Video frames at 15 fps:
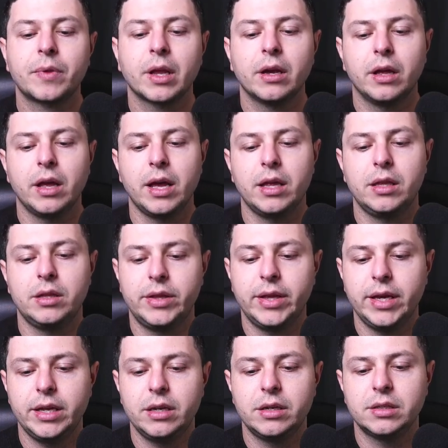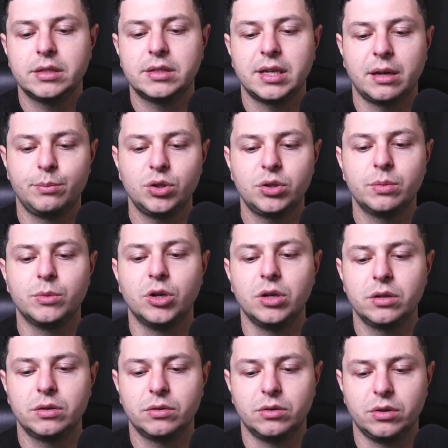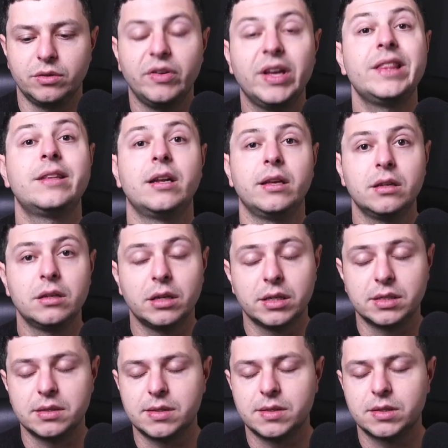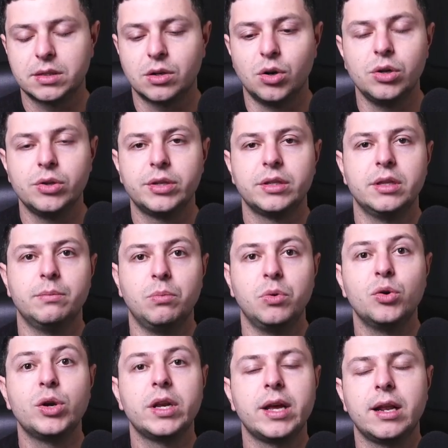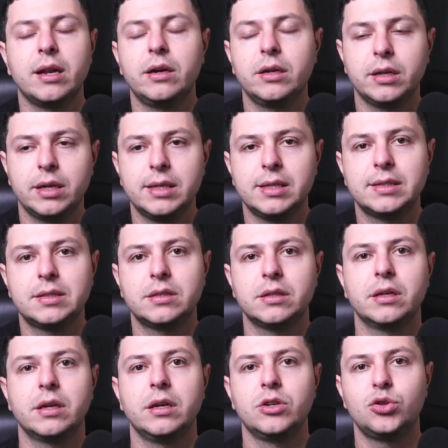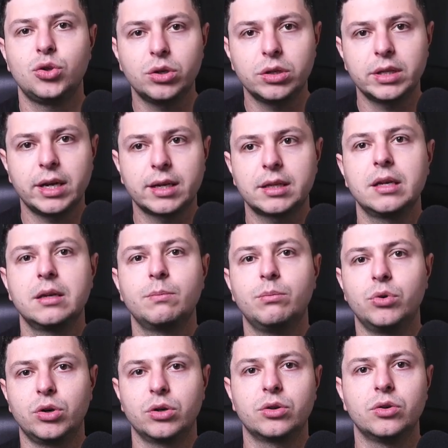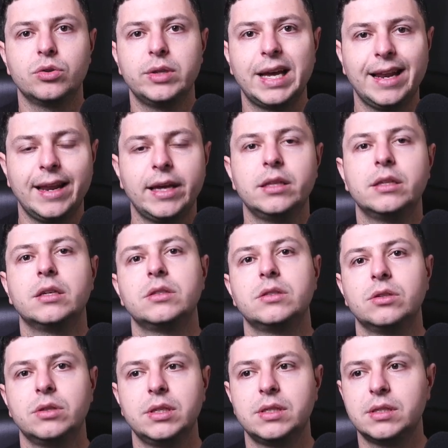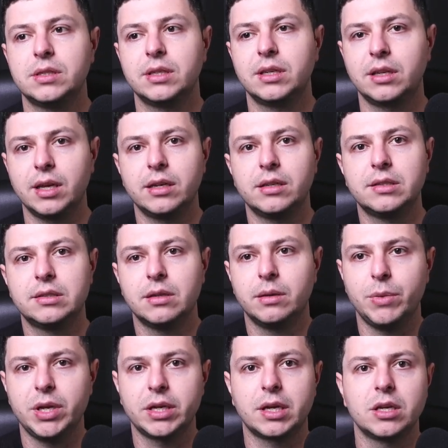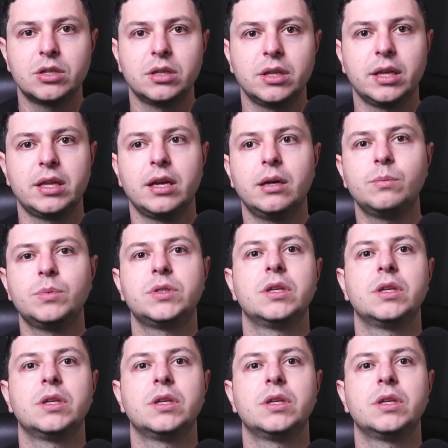And then salbutamol, or Ventolin, as it's called, the blue inhaler, is a short-acting bronchodilator. So this is, again, a medication that helps